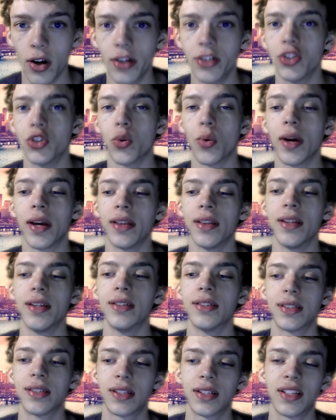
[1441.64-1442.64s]
enjoying
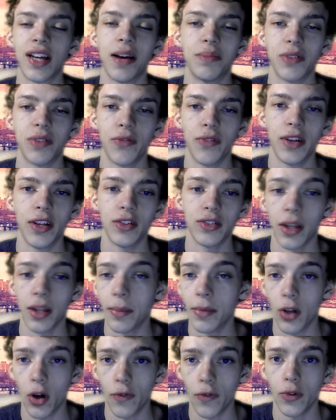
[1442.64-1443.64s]
these types of videos. Let
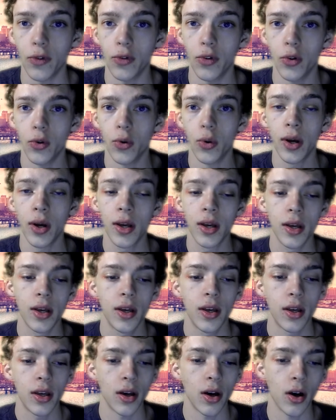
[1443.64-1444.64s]
me know if you do
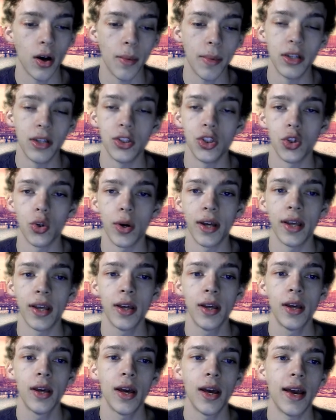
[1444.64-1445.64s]
enjoy.
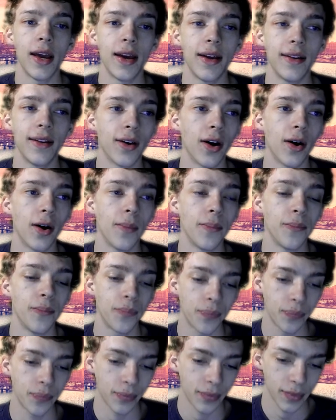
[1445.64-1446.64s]
And
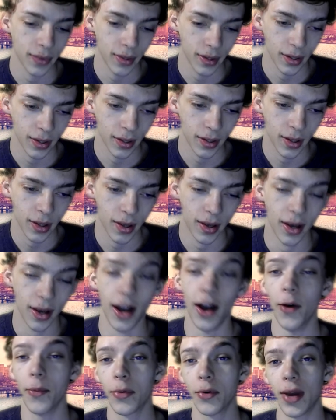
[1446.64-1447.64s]
I
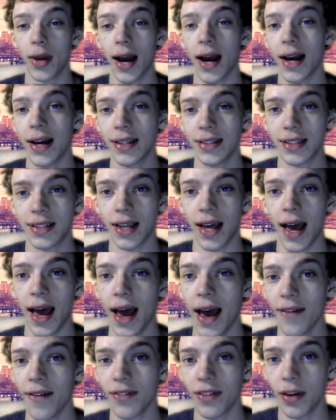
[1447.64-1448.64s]
hope you guys
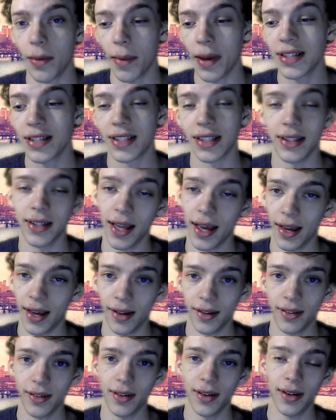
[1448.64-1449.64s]
have an amazing day.
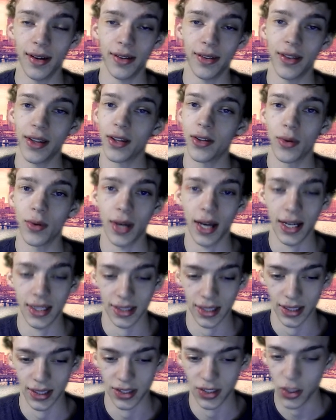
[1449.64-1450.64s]
And thank you guys
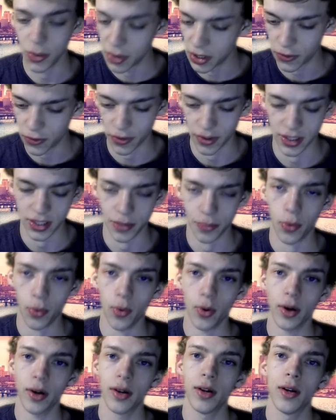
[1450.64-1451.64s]
again so much for the
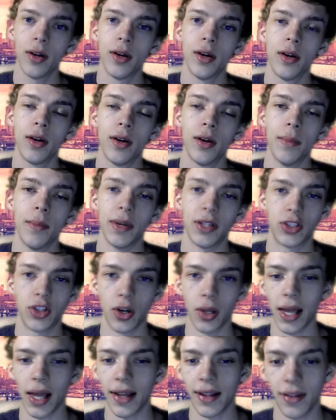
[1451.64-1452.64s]
support. Make sure
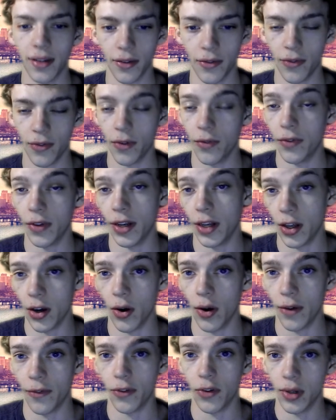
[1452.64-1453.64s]
to like the video
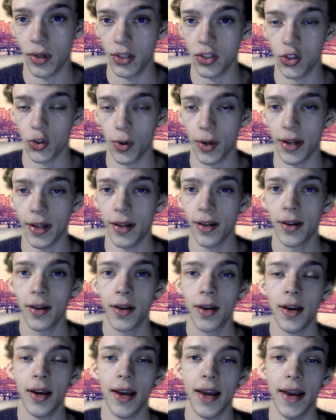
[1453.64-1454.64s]
if you enjoyed it.
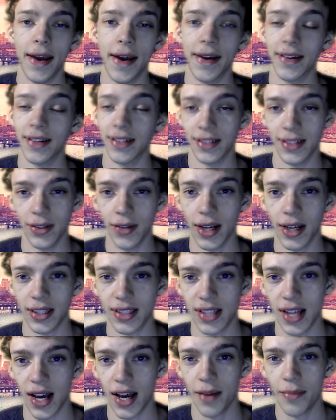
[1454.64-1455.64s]
And until next
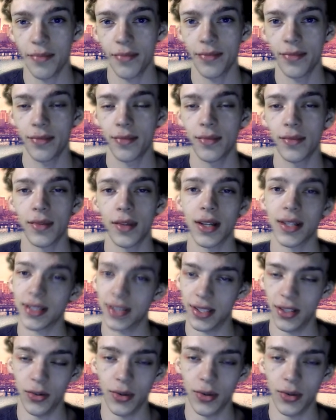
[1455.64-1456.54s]
time, I'll see you